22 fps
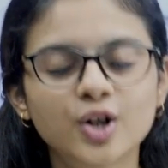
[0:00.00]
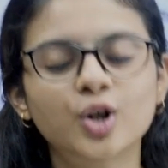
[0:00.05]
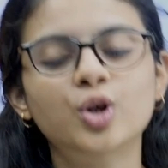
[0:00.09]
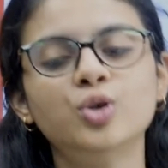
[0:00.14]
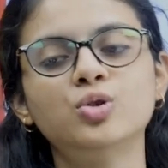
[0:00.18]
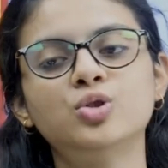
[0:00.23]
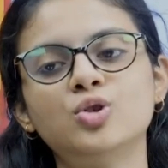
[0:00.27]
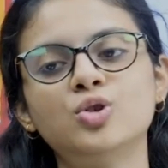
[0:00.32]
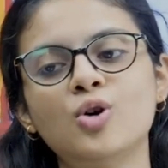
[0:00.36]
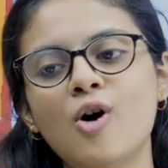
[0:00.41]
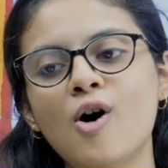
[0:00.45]

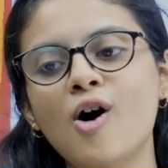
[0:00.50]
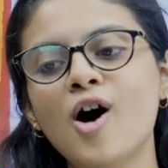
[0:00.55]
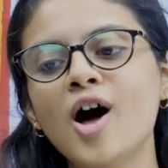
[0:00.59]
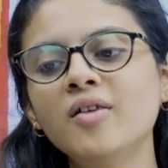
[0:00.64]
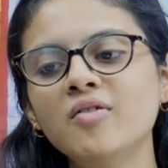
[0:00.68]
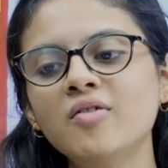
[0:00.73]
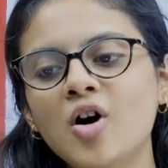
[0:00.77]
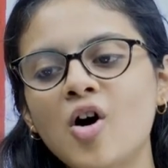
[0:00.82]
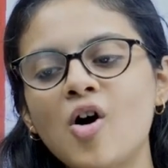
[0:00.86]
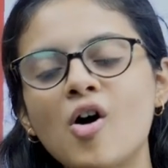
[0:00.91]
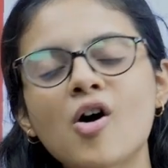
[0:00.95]
To
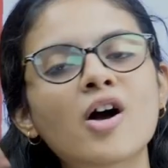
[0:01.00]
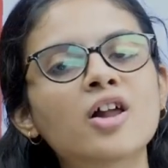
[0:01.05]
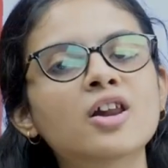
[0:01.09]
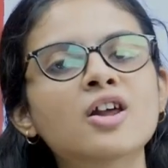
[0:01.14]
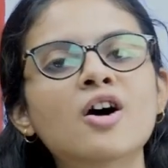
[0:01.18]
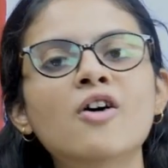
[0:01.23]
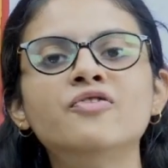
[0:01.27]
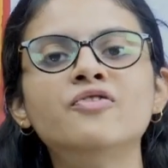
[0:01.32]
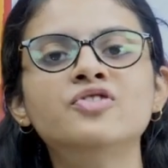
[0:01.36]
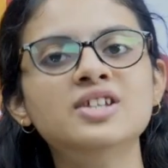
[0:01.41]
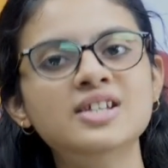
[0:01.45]
solve all
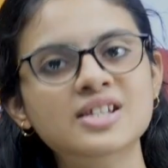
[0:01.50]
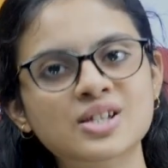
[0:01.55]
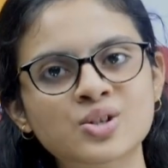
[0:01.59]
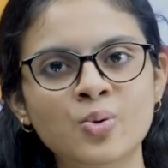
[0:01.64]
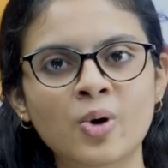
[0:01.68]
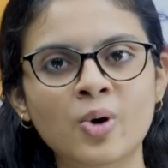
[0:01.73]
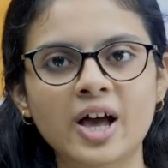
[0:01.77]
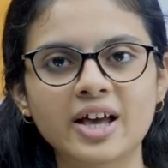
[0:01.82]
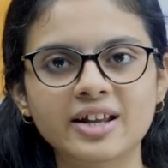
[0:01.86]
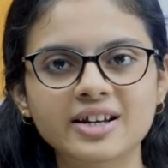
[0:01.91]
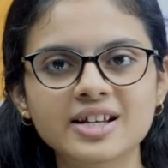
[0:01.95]
of these
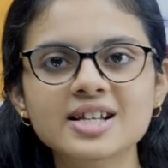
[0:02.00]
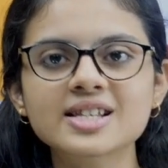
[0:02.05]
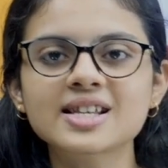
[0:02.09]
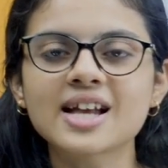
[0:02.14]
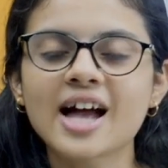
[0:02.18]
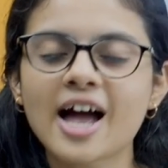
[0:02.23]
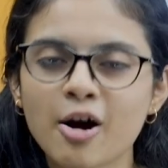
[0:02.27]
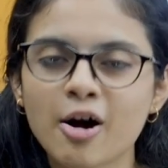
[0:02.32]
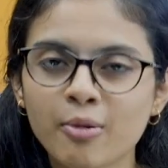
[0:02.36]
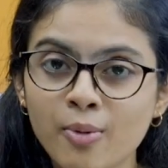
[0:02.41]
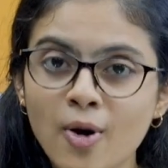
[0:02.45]
queries,
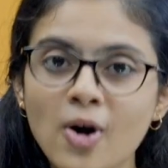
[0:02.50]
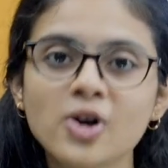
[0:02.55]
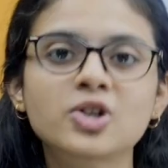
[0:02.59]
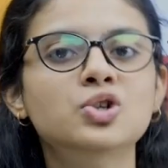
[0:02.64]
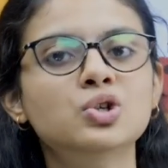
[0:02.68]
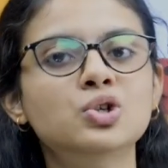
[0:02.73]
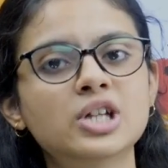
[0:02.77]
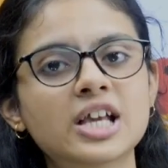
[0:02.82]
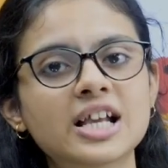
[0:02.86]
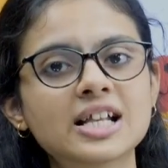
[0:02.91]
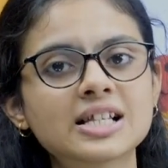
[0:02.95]
I have bought
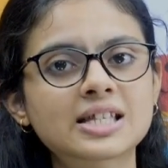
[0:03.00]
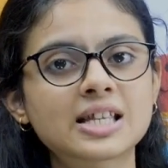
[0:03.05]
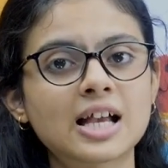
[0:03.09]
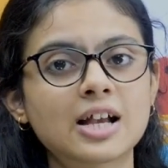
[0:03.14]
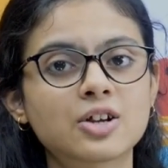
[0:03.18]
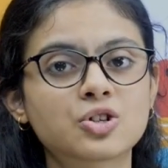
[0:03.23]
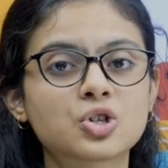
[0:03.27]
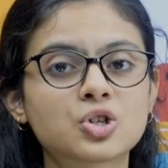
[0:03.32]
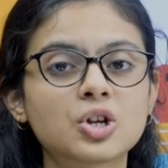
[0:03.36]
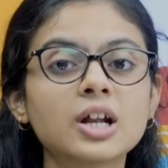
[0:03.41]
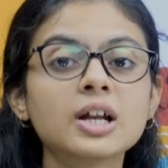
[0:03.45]
today's
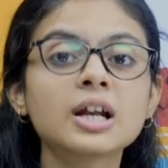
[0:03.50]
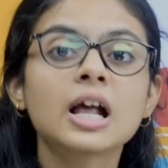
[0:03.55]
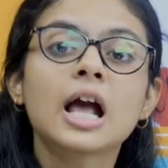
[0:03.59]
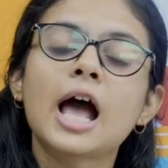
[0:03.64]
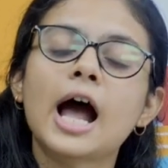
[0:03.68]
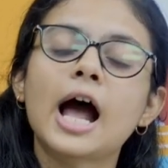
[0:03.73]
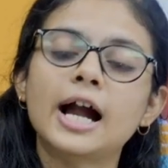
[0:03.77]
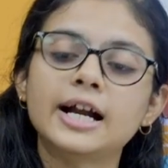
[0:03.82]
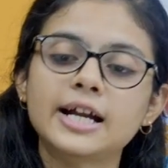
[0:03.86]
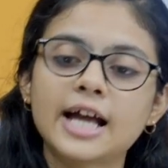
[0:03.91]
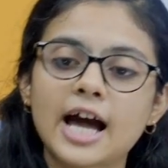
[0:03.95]
session
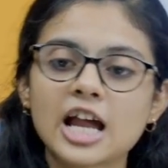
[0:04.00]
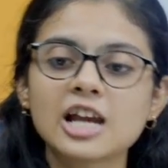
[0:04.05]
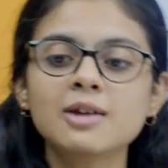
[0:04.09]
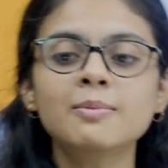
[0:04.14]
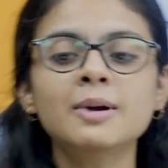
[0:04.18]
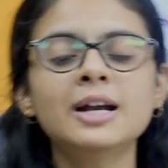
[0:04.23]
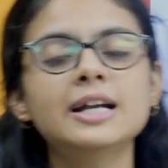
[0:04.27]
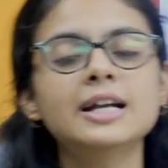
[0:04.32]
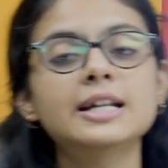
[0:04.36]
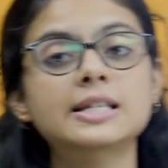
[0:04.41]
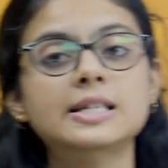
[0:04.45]
and I'll
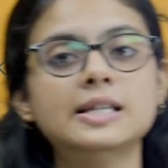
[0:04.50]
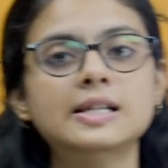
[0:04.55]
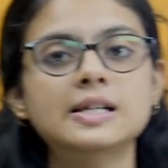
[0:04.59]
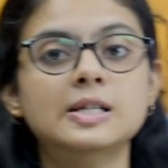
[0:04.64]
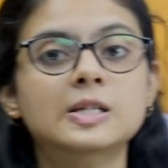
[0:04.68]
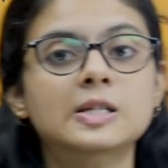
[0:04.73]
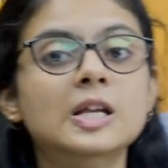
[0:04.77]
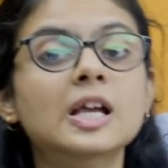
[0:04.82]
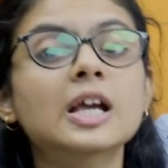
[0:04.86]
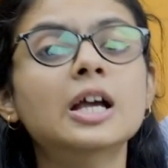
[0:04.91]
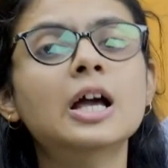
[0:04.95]
be
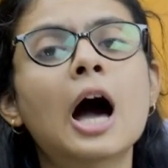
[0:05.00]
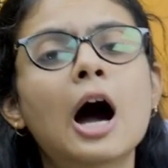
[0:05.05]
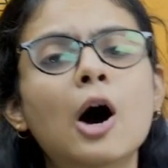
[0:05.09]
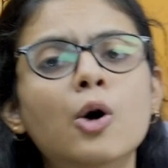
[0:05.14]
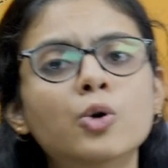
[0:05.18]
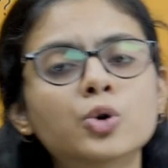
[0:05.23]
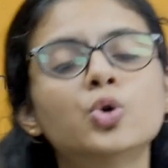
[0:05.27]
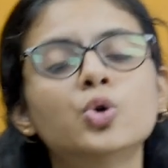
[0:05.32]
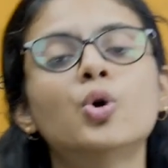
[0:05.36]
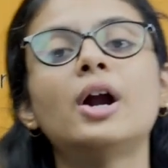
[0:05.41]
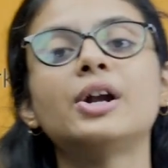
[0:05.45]
discussing
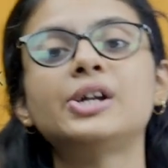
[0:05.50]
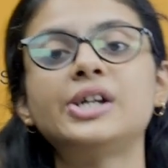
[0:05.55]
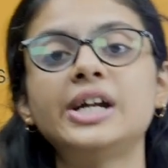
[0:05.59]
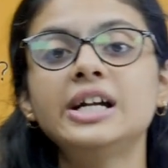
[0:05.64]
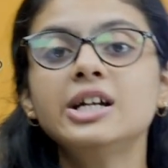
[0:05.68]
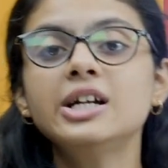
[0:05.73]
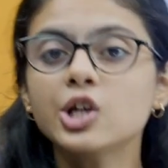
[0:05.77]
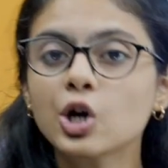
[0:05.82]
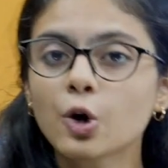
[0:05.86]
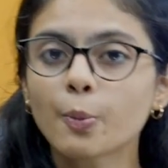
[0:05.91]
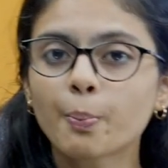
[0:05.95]
how to
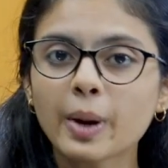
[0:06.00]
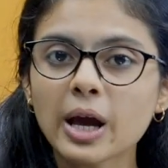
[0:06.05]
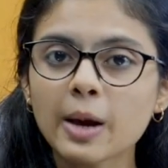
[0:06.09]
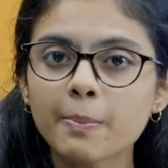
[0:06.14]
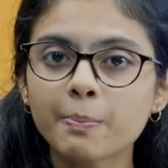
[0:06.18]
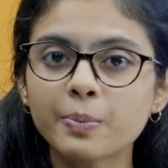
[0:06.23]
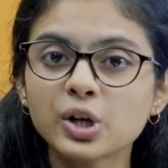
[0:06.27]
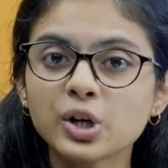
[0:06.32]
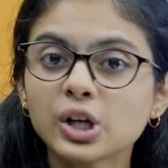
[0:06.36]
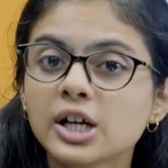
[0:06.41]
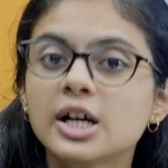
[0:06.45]
attend your
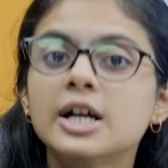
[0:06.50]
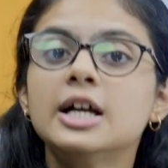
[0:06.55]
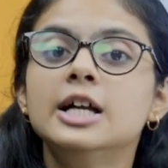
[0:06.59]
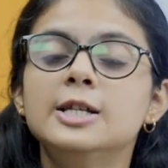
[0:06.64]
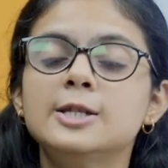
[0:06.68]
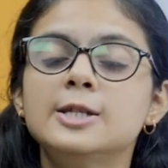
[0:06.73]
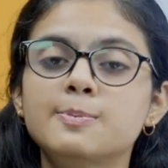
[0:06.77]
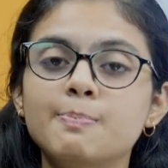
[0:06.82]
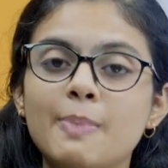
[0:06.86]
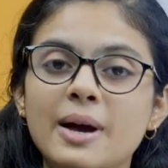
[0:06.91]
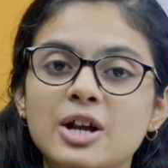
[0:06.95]
paper,
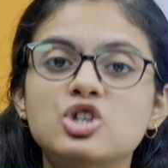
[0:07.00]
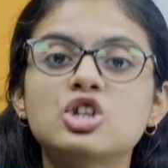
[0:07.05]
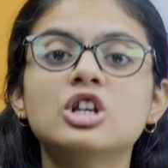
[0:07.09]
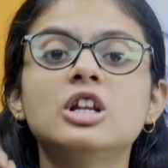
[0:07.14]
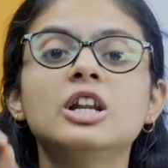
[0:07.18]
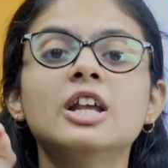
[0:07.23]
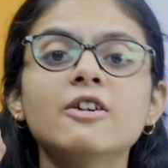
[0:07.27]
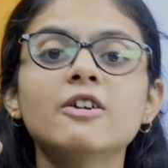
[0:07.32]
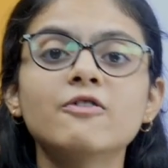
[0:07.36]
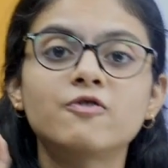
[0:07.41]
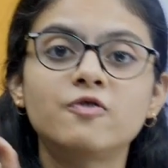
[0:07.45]

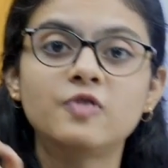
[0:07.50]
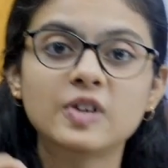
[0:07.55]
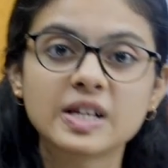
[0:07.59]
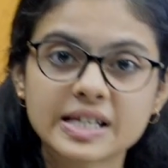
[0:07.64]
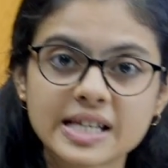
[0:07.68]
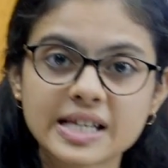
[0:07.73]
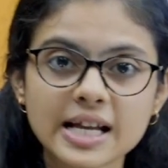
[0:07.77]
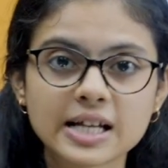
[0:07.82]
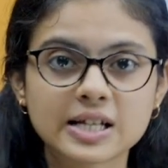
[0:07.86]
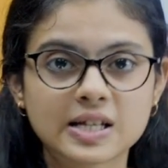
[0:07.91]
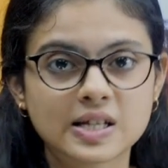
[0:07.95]
especially
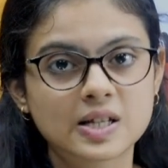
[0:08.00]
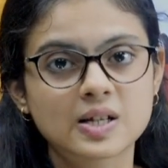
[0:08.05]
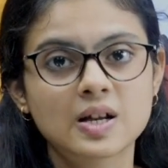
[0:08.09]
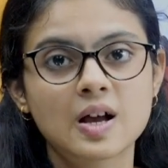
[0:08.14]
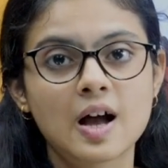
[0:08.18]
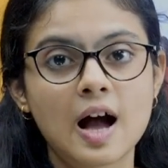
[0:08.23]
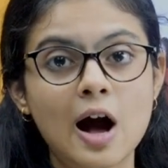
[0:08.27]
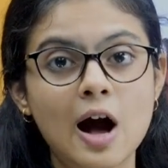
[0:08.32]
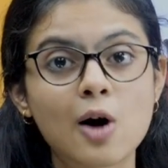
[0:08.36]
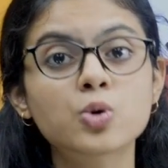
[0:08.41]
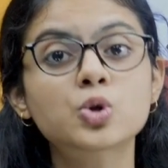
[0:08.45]
physics.
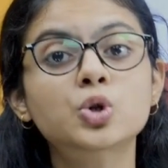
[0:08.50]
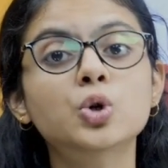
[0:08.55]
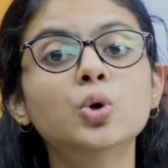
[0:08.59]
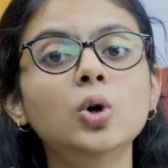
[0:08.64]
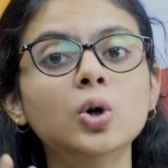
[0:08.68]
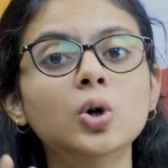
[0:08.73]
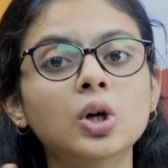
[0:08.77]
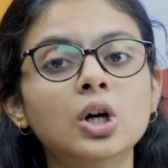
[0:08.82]
How to